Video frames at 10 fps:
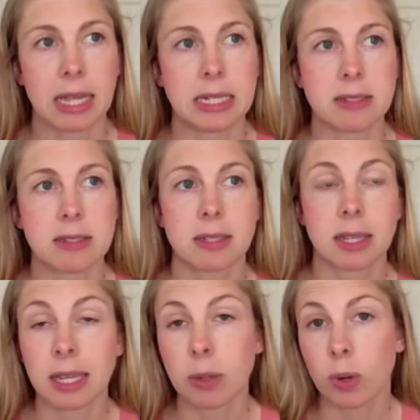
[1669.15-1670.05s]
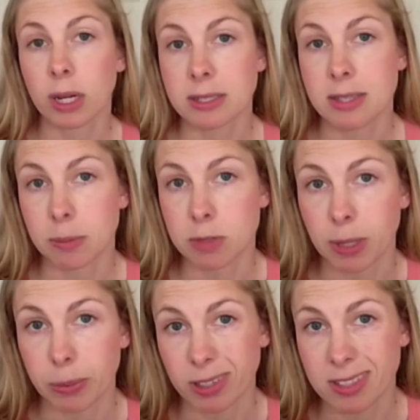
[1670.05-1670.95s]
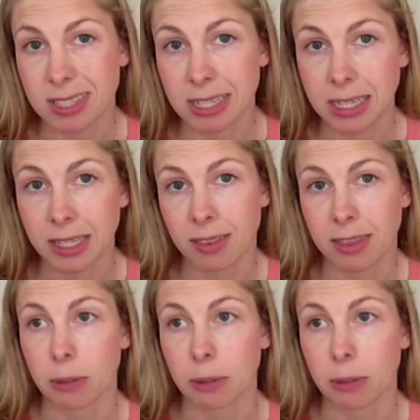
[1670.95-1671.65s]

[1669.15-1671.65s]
And he wants them to be able to see